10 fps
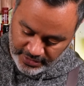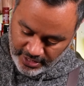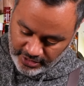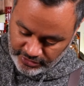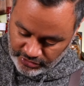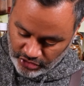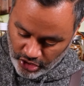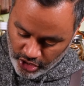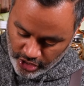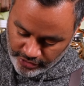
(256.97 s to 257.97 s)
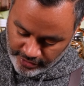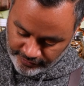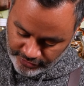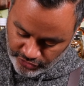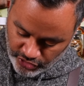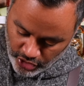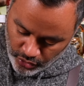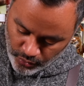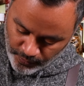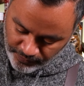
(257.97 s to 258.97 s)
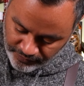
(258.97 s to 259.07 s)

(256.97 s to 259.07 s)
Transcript: our star of the show.